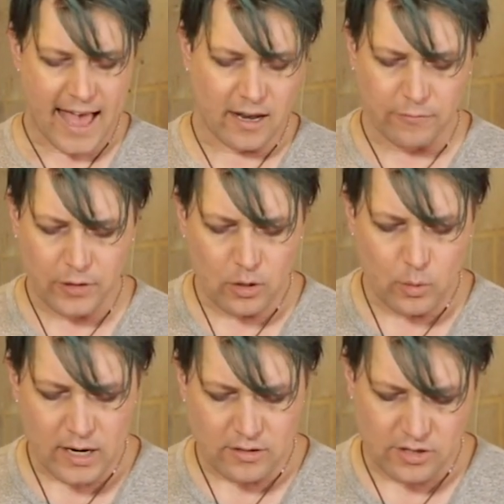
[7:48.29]
and a few
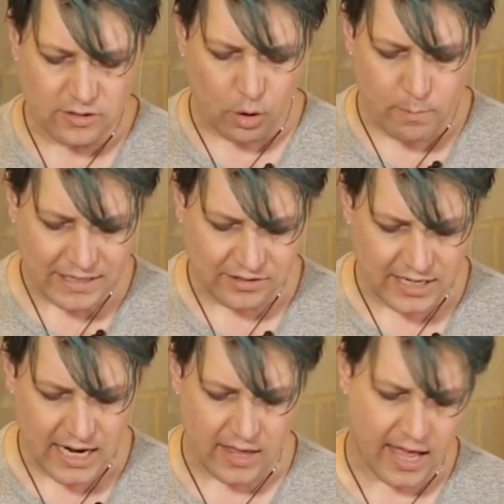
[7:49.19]
where it's just all mixed
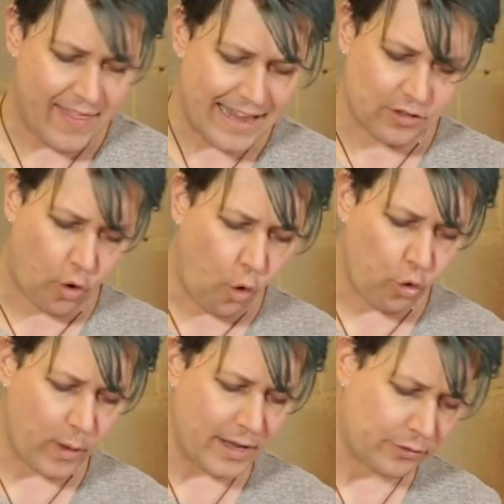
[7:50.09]
together, and that's all
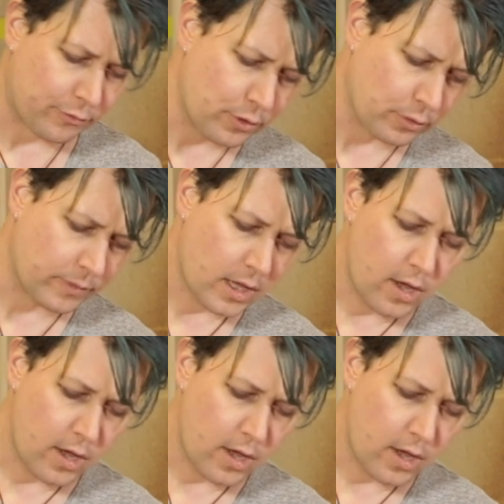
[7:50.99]
the way through,